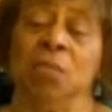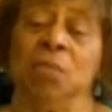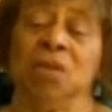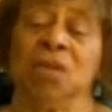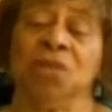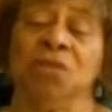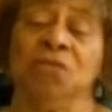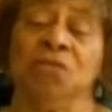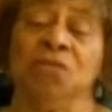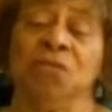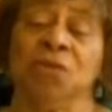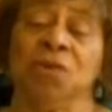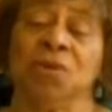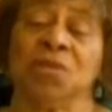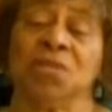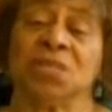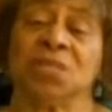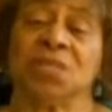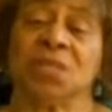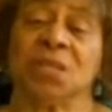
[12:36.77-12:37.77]
But in
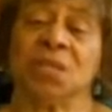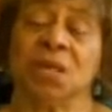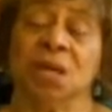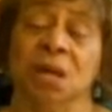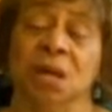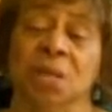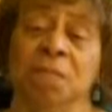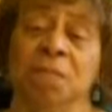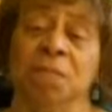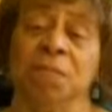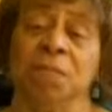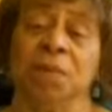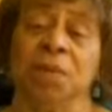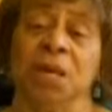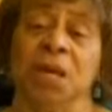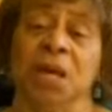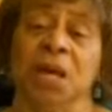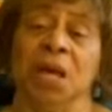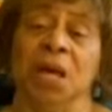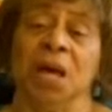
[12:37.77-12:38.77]
Forrest Gump,
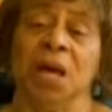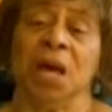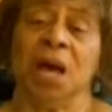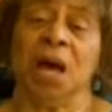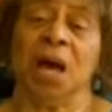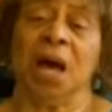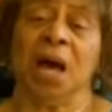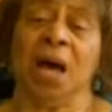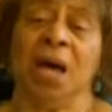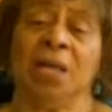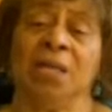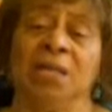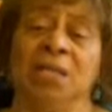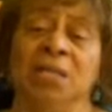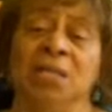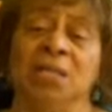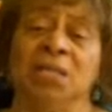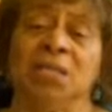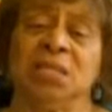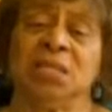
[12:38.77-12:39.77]
I
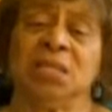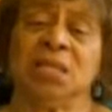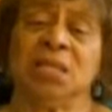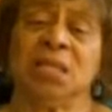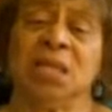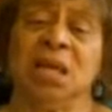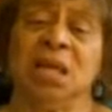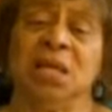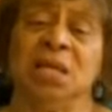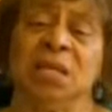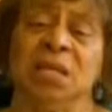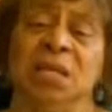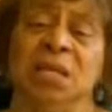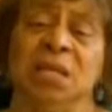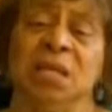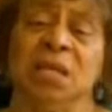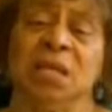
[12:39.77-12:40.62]
didn't see that